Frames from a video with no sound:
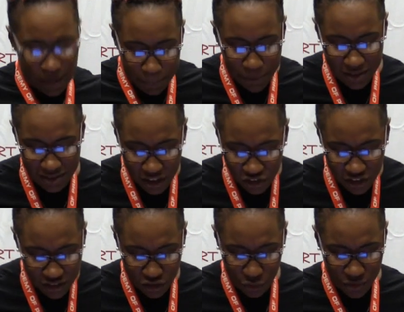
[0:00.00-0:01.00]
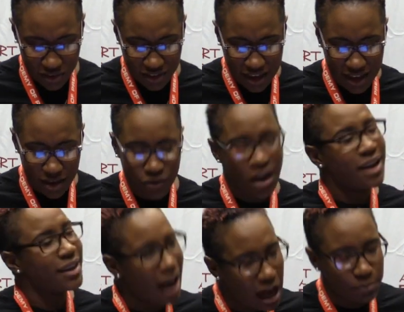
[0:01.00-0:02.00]
in a position to receive,
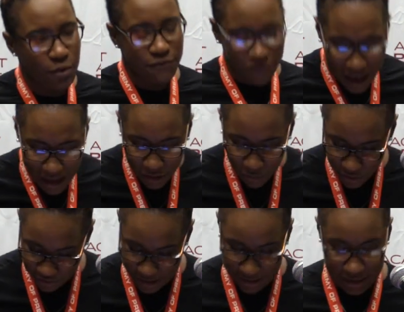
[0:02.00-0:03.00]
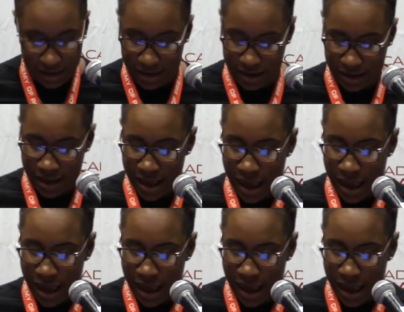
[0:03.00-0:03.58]
God provided what they needed.